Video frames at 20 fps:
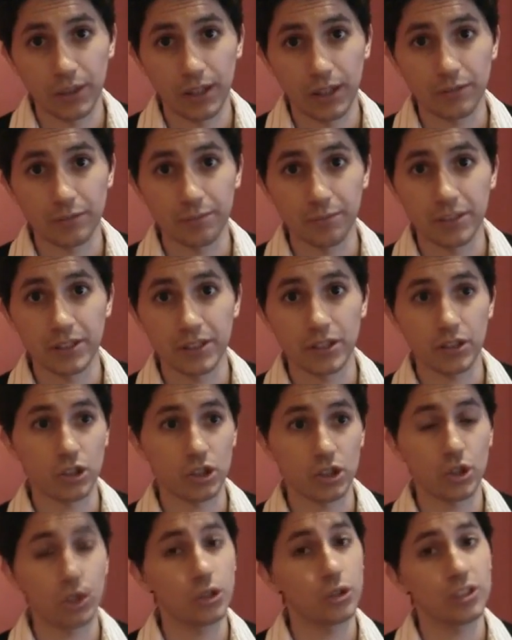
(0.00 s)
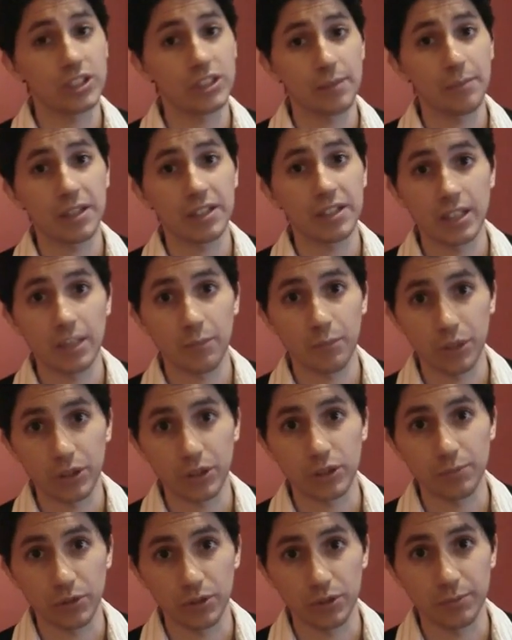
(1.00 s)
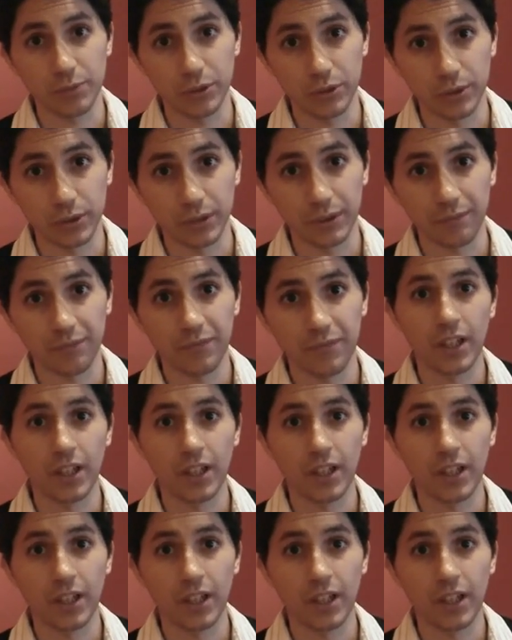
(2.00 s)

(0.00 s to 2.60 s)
you out, and basically show you step by step what you're supposed to be doing.